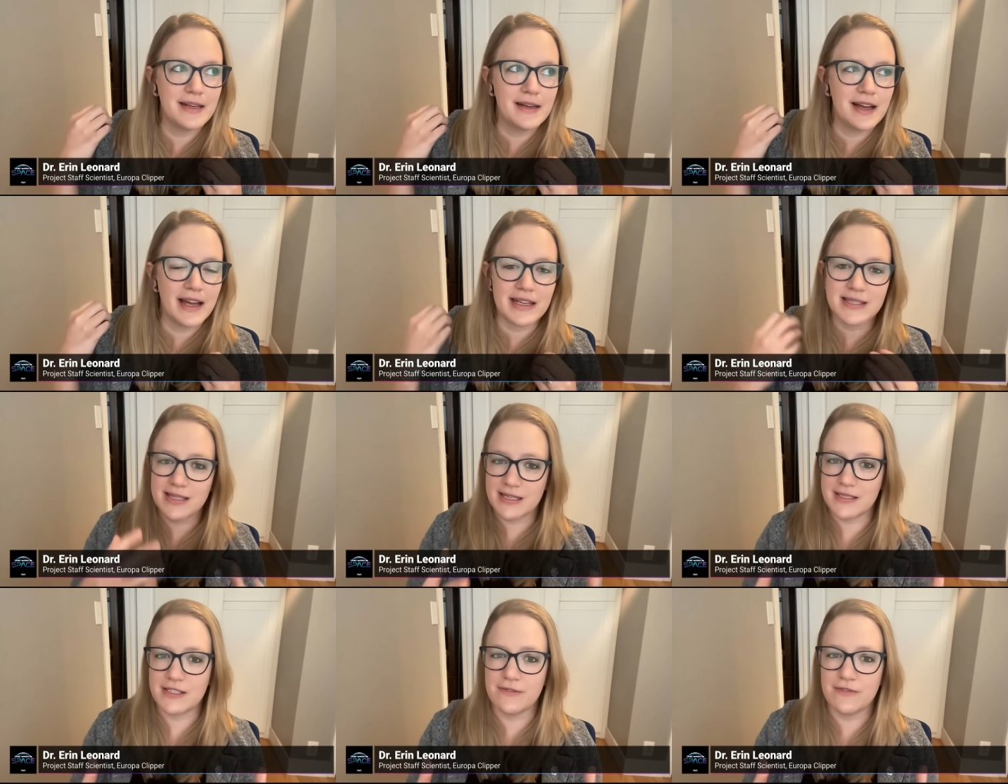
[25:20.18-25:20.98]

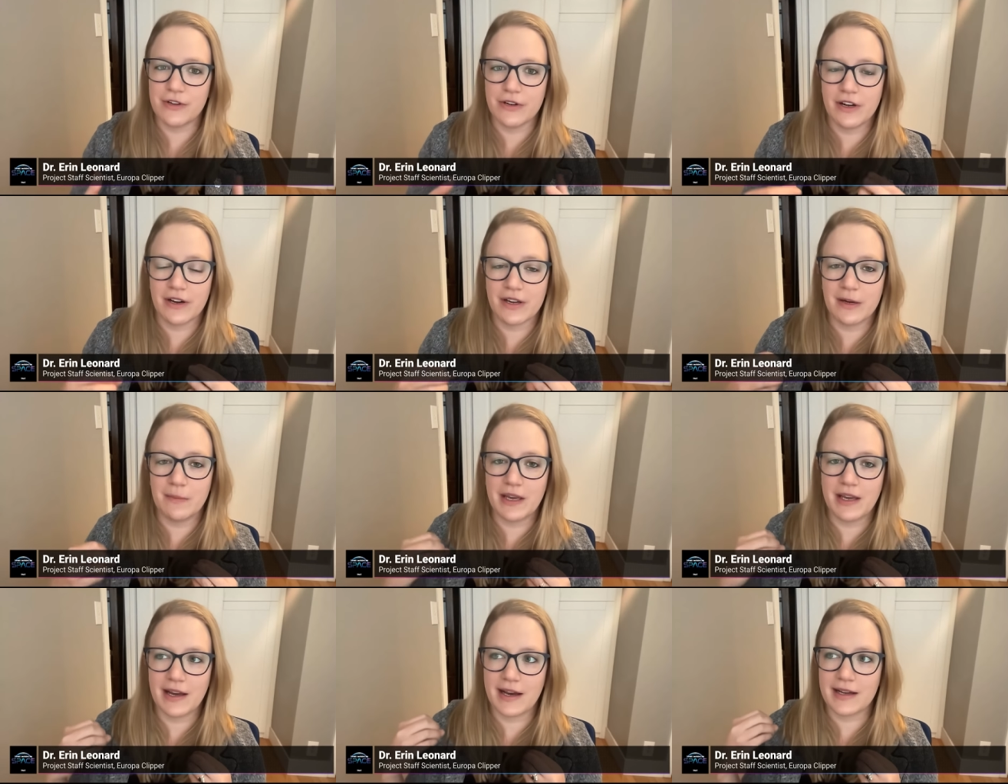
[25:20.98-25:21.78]
extensive. They're not going to
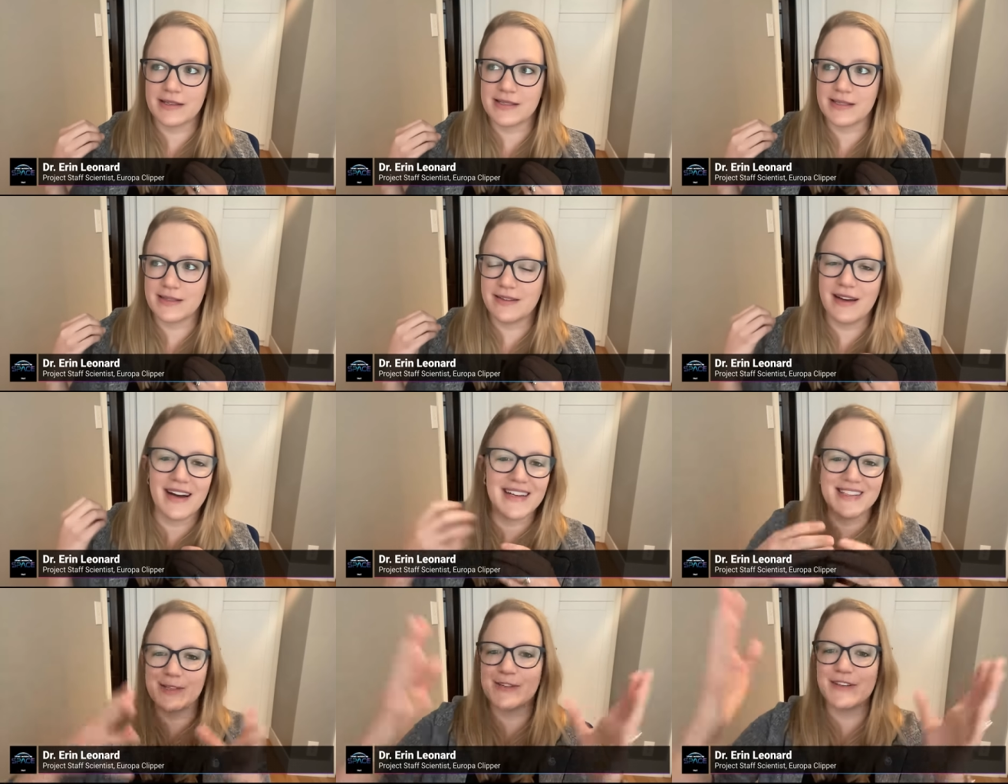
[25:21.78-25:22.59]
be as
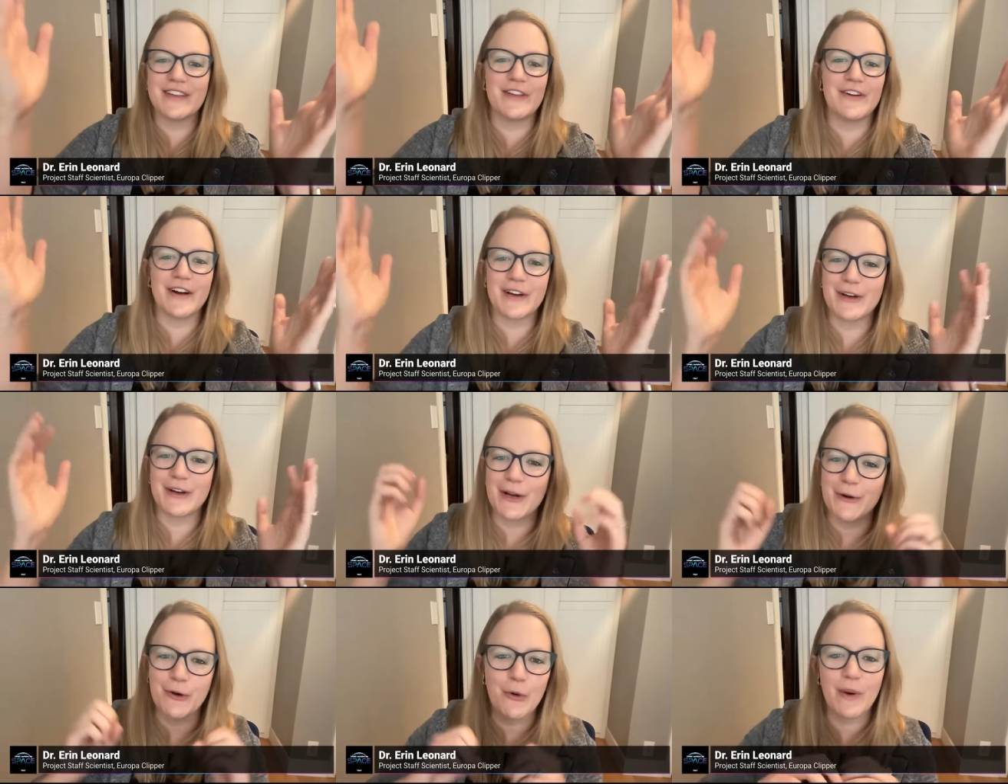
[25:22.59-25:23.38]
geysery. They're not going to
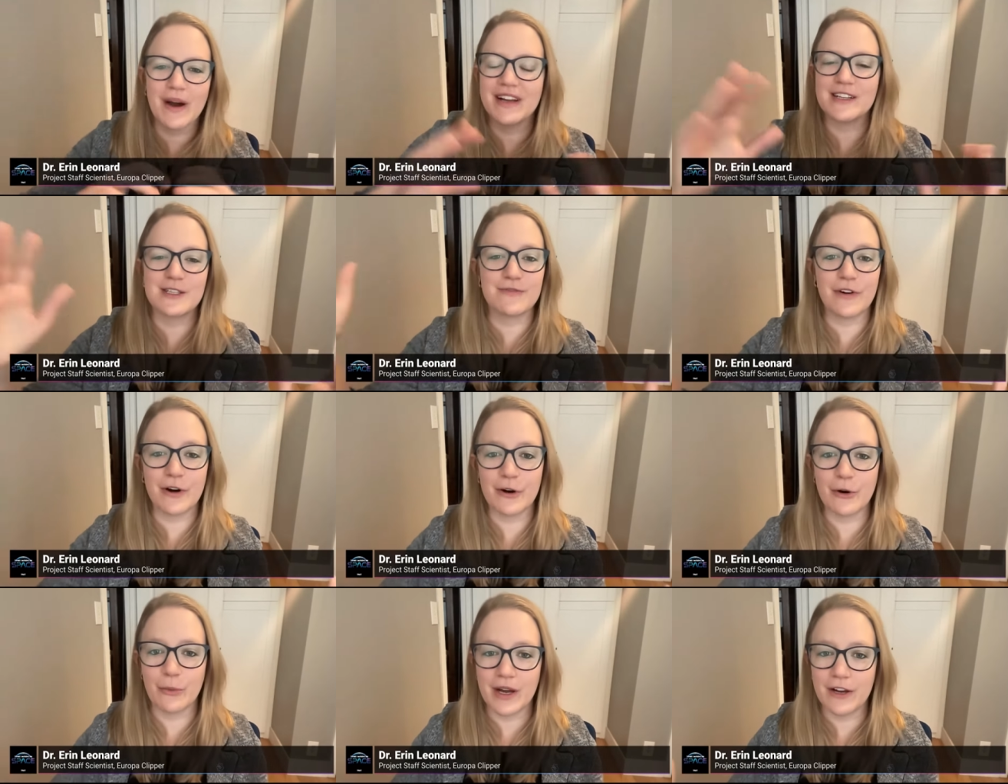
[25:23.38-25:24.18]
go quite as
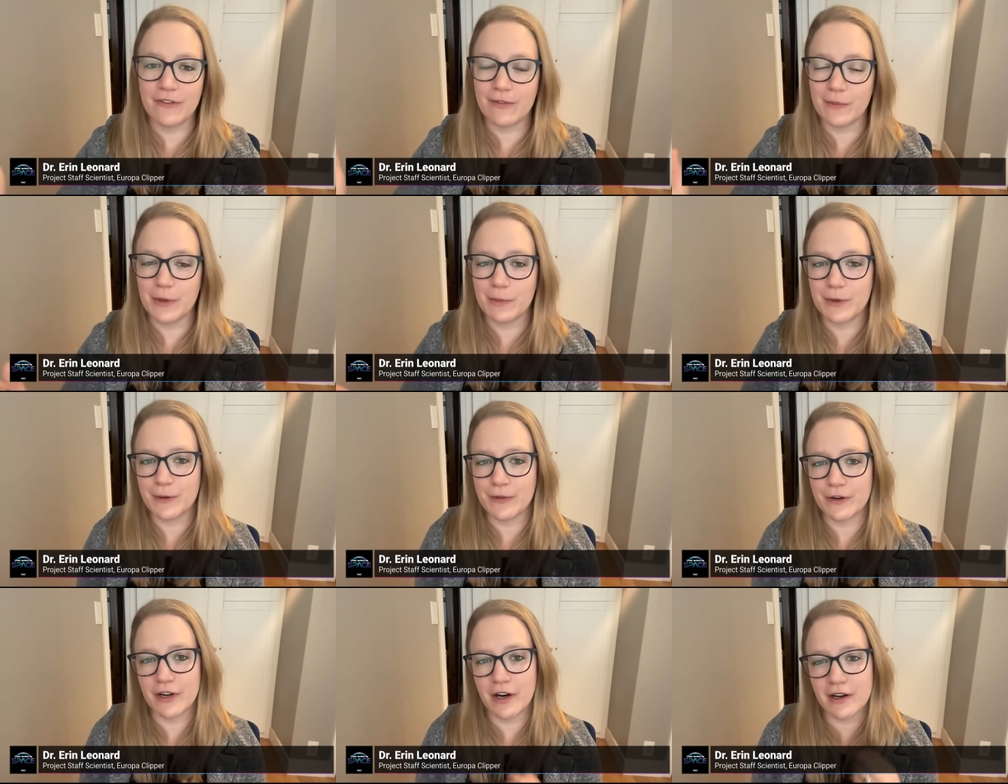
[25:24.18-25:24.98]
far away from the moon.
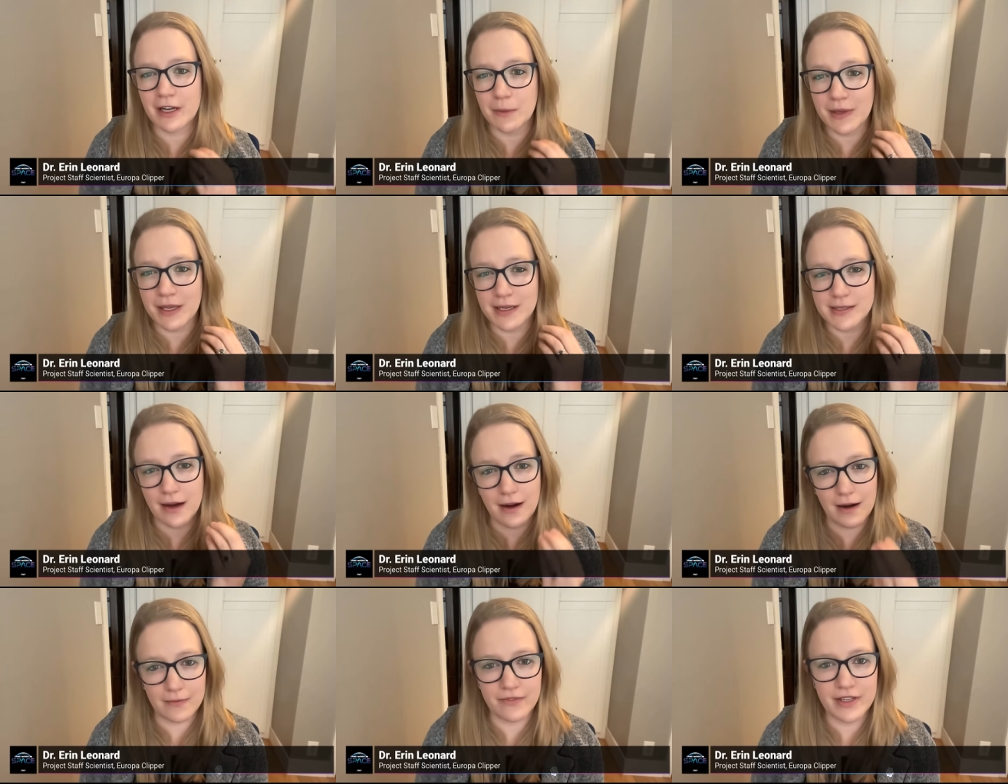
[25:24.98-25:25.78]
They're not going to be as
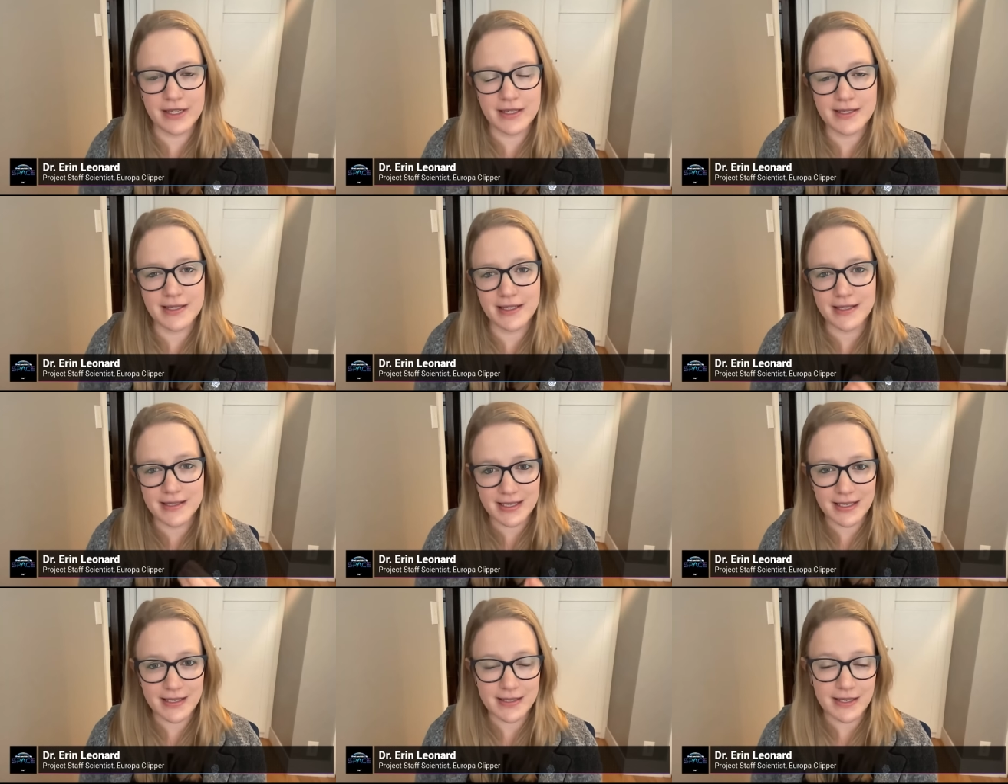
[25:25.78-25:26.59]
obvious and as
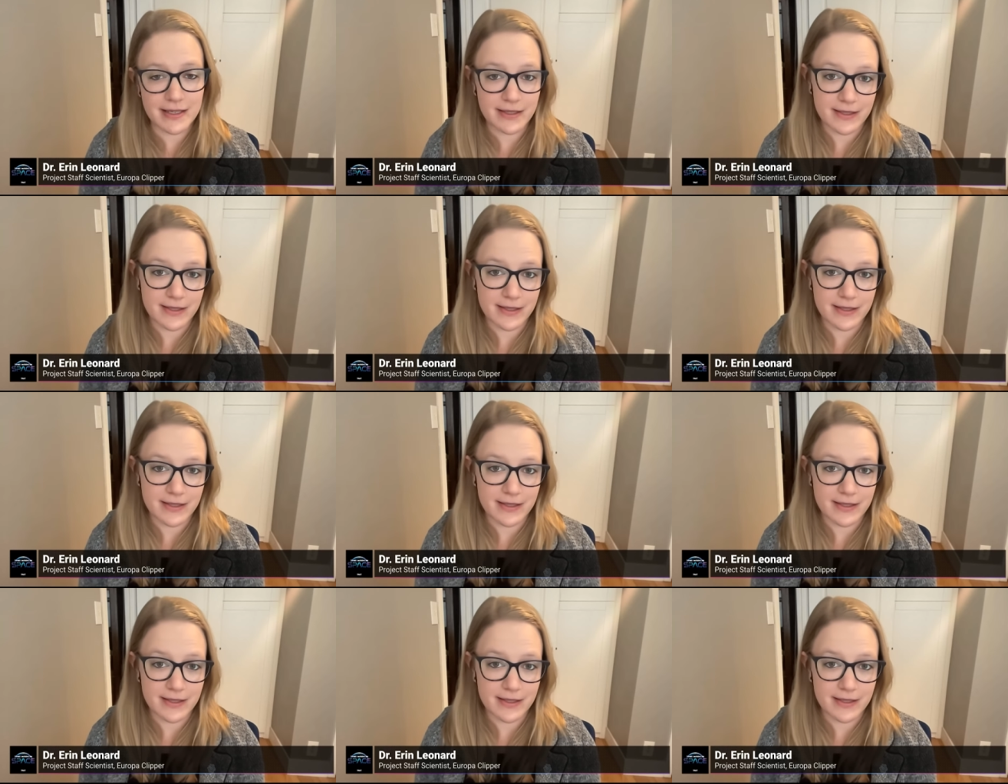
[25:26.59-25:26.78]
easy to